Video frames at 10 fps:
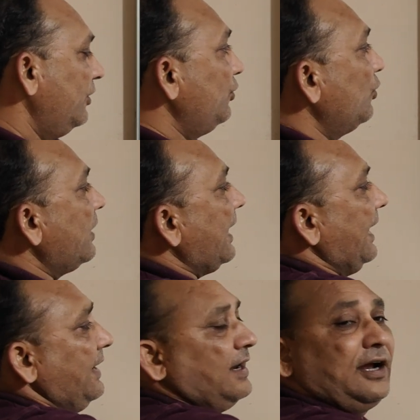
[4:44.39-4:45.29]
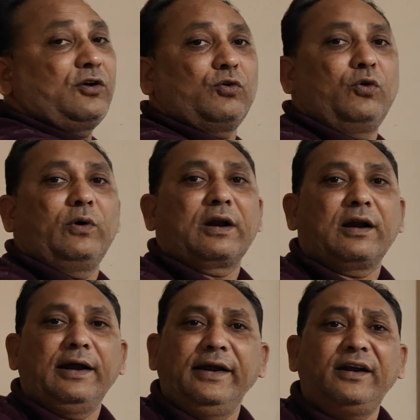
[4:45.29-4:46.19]
you cannot
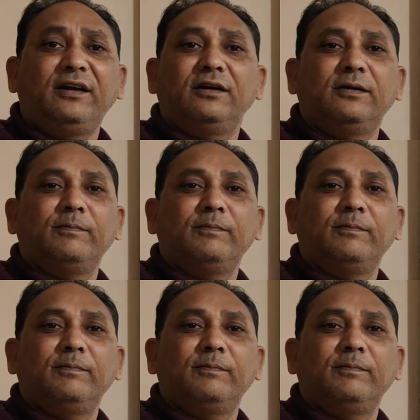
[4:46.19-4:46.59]
override